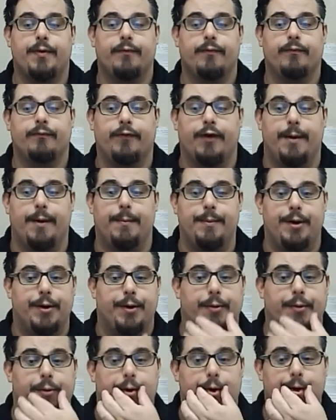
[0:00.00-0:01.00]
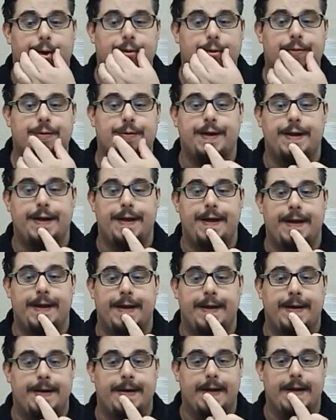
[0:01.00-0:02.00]
from your corners
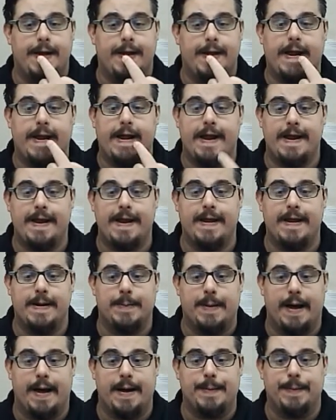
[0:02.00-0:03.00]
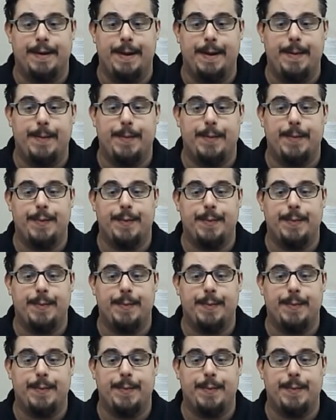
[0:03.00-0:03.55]
and your bottom lip